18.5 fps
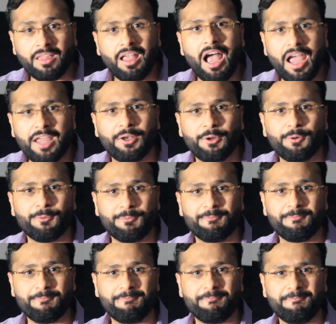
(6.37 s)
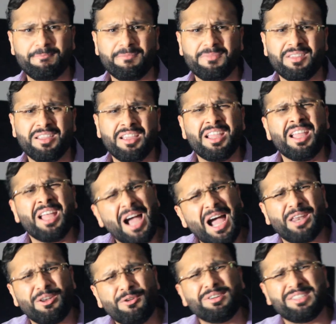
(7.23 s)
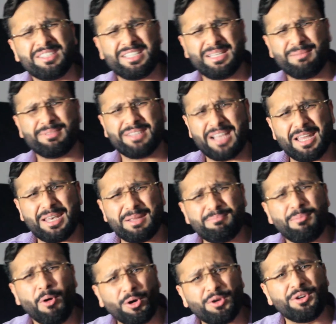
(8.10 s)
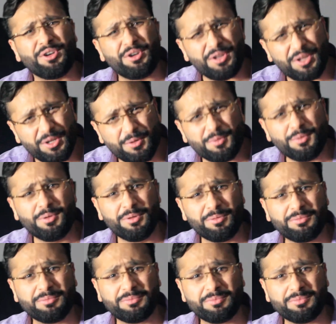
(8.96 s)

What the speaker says: I know. I know it seems unimportant to you.